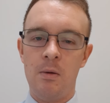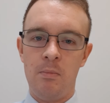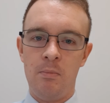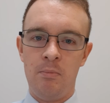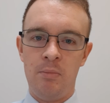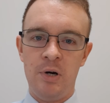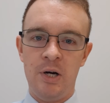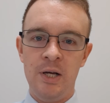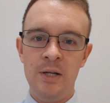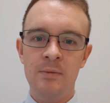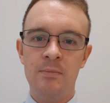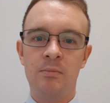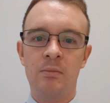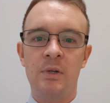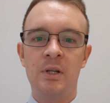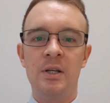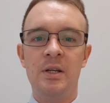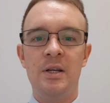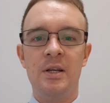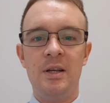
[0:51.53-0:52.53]
But
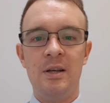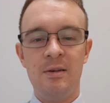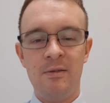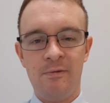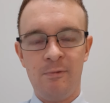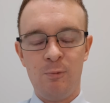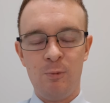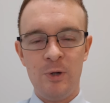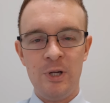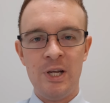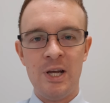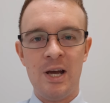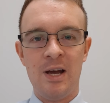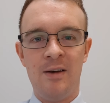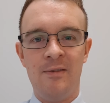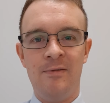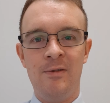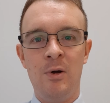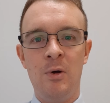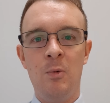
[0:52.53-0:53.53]
if we
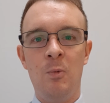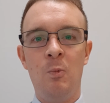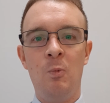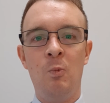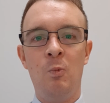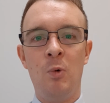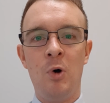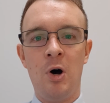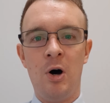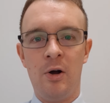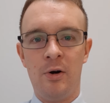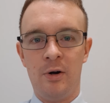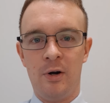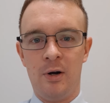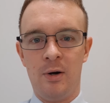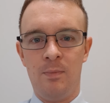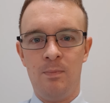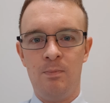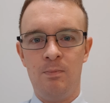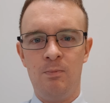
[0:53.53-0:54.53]
have
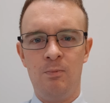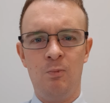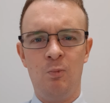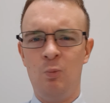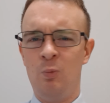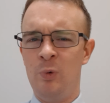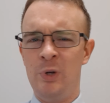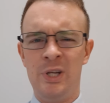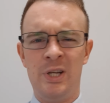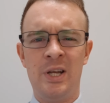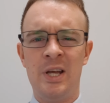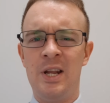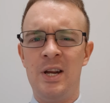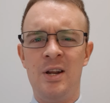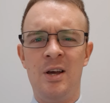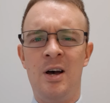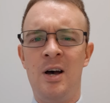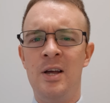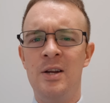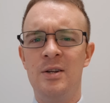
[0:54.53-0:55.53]
water, we
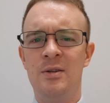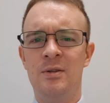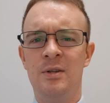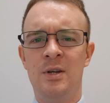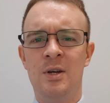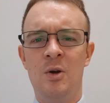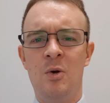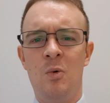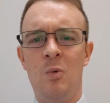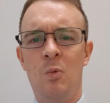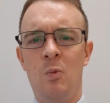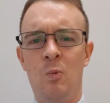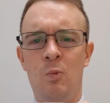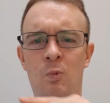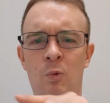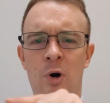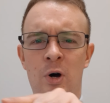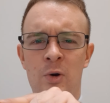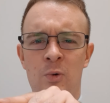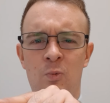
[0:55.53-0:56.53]
cannot
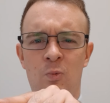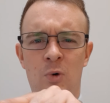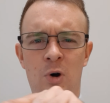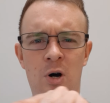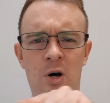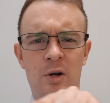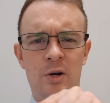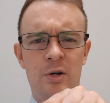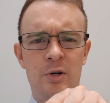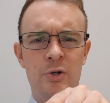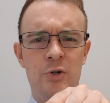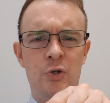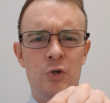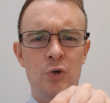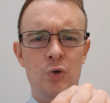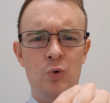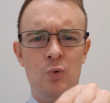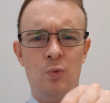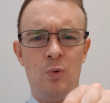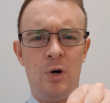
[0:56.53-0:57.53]
1 water,
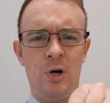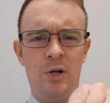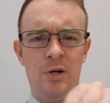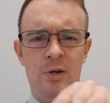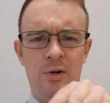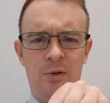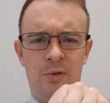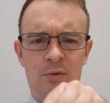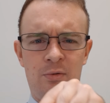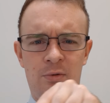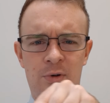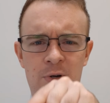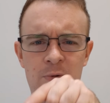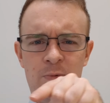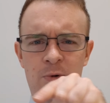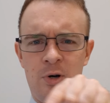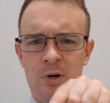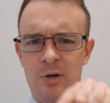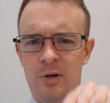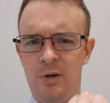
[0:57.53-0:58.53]
2 water, 3
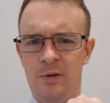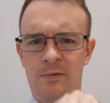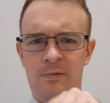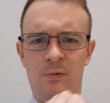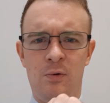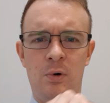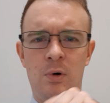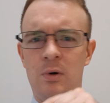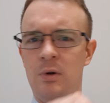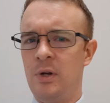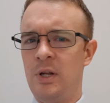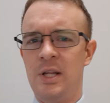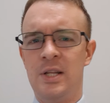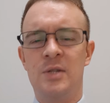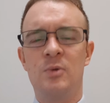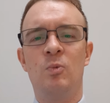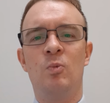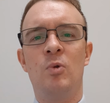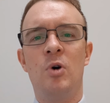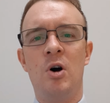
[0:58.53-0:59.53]
water, 4.
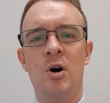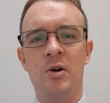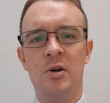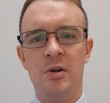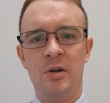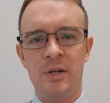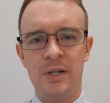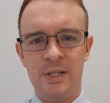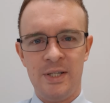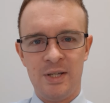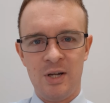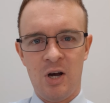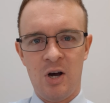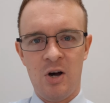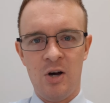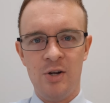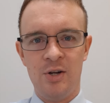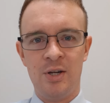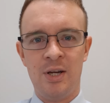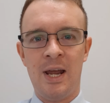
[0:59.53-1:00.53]
Water is
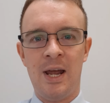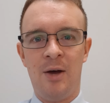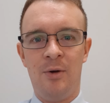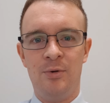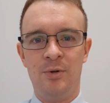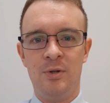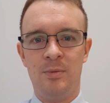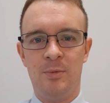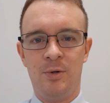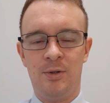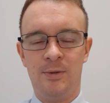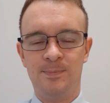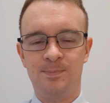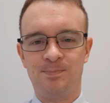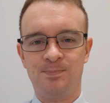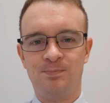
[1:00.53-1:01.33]
uncountable.